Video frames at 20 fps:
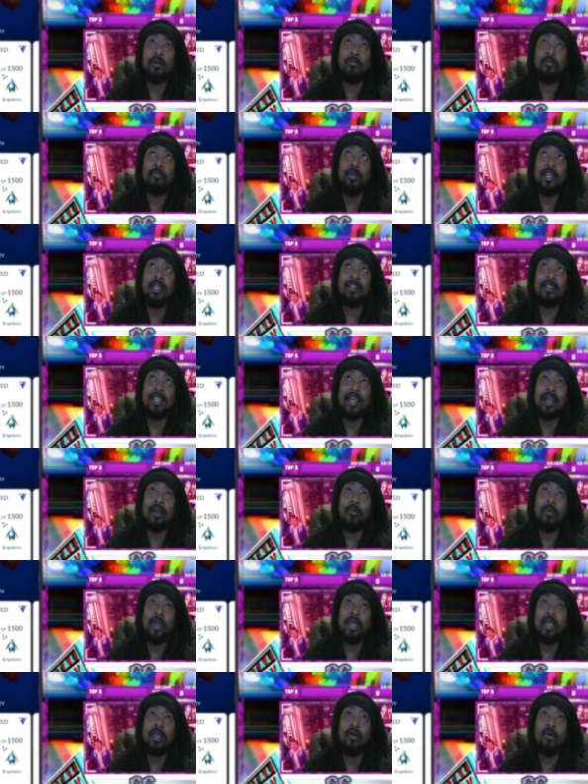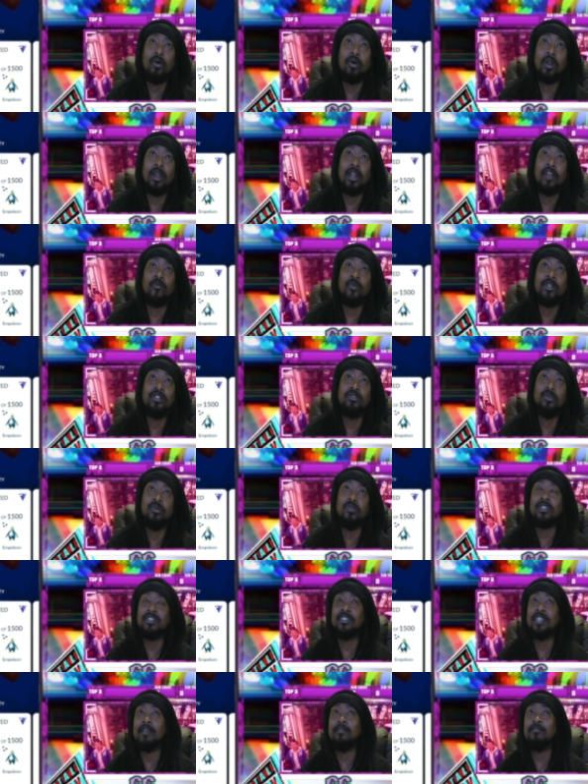beat it that way. Or if we do the
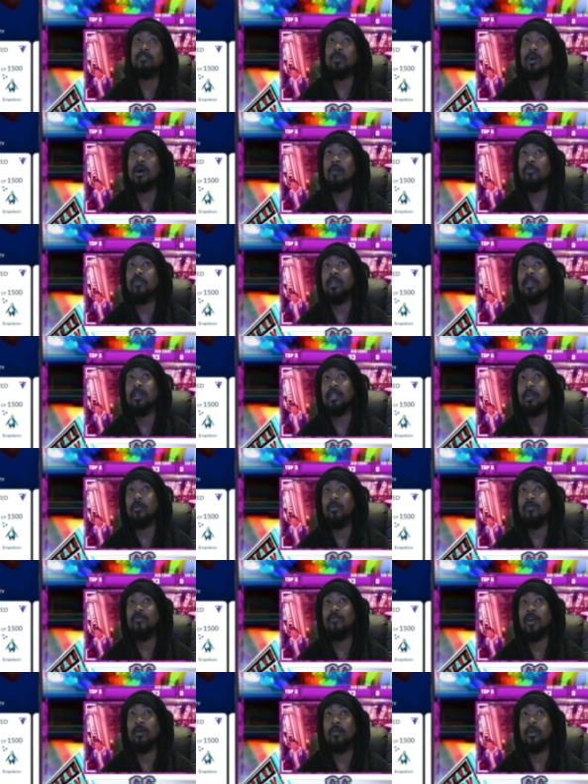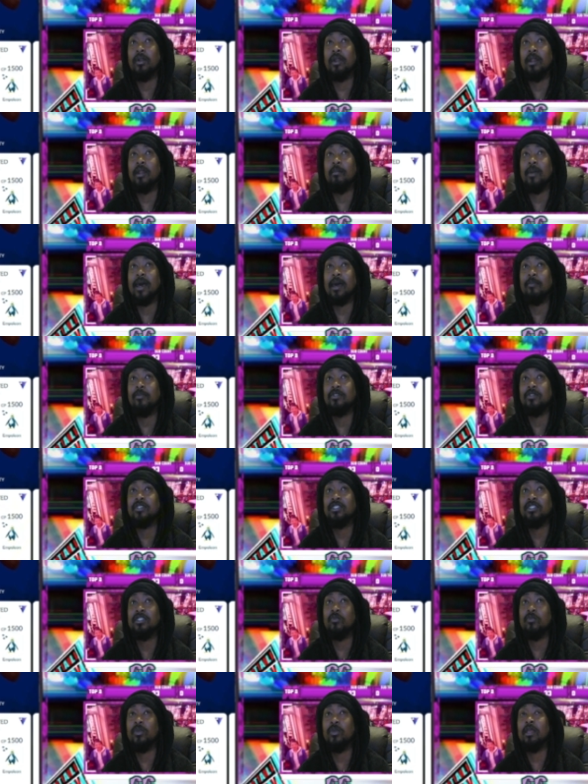safe swap thing, like we find we're in a bad
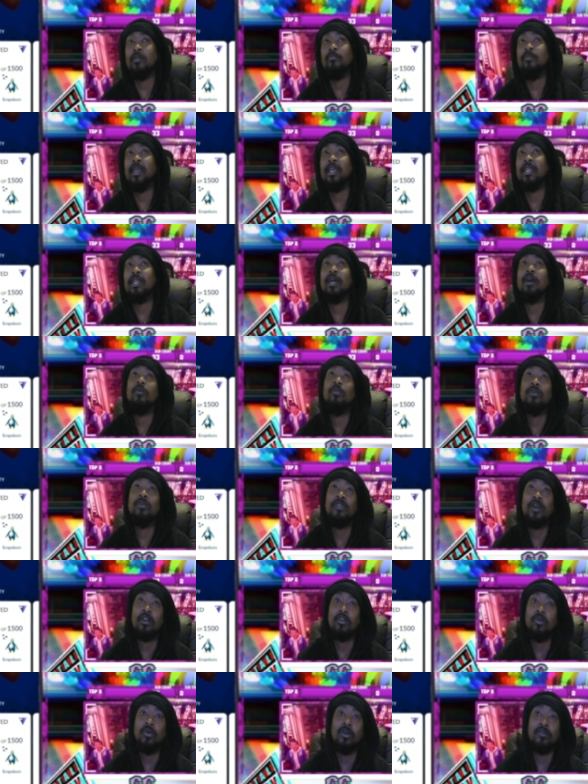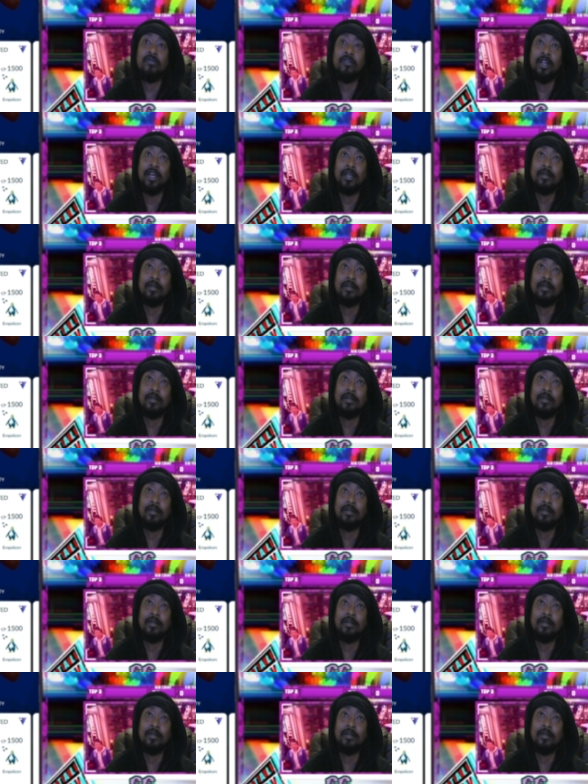position, we can bait it out with our Corviknight.